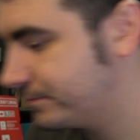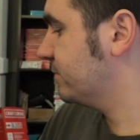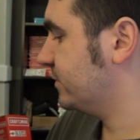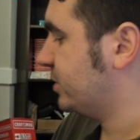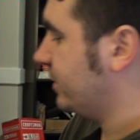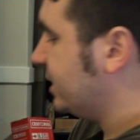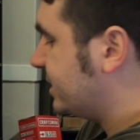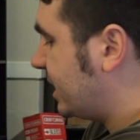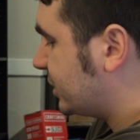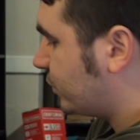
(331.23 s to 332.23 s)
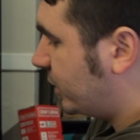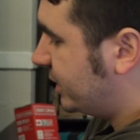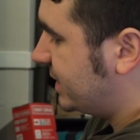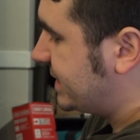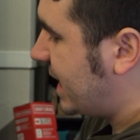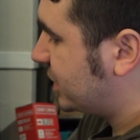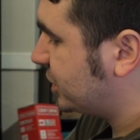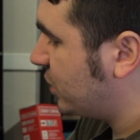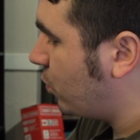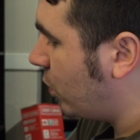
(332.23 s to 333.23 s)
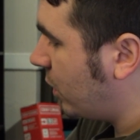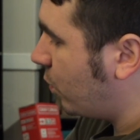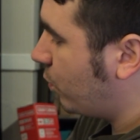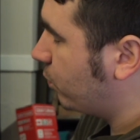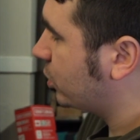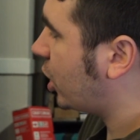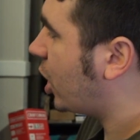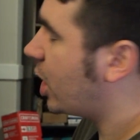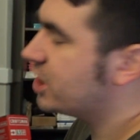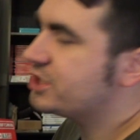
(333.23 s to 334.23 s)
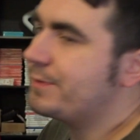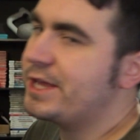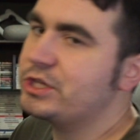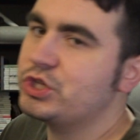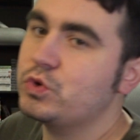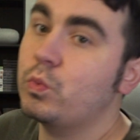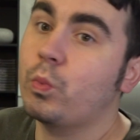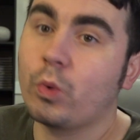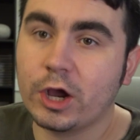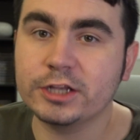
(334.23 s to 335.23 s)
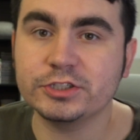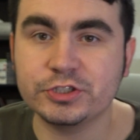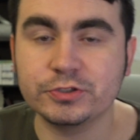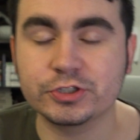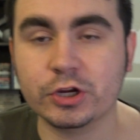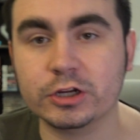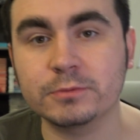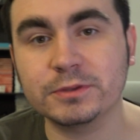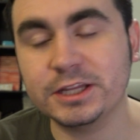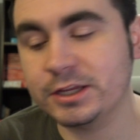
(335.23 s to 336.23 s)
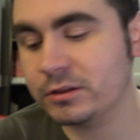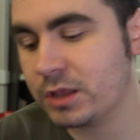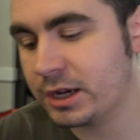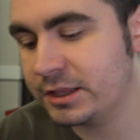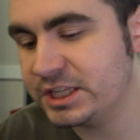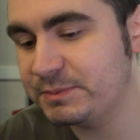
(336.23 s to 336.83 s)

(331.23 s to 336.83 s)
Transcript: So this next one is actually what caused me to want to start completing a lot of these,